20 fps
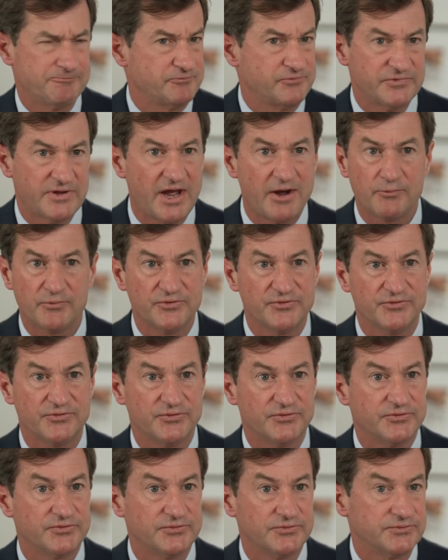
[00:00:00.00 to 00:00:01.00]
That
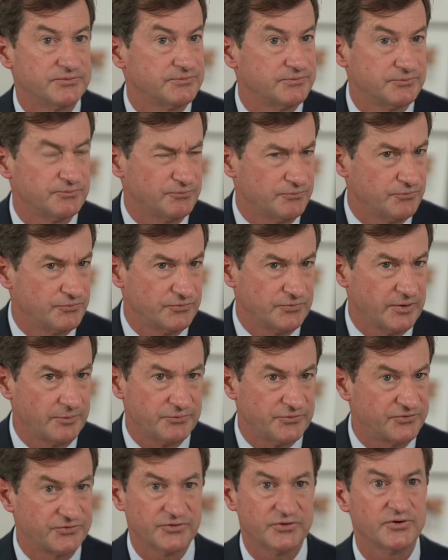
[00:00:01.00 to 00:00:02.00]
was
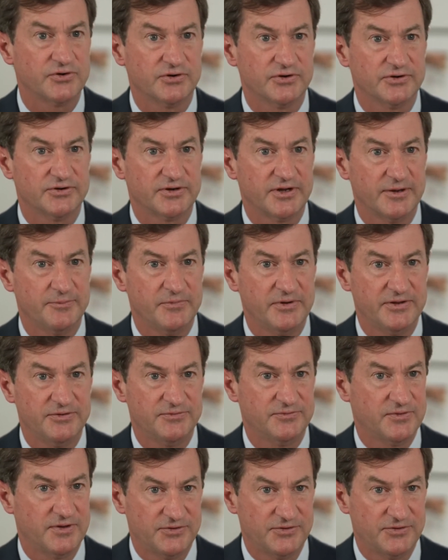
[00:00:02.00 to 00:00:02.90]
absurd. I mean,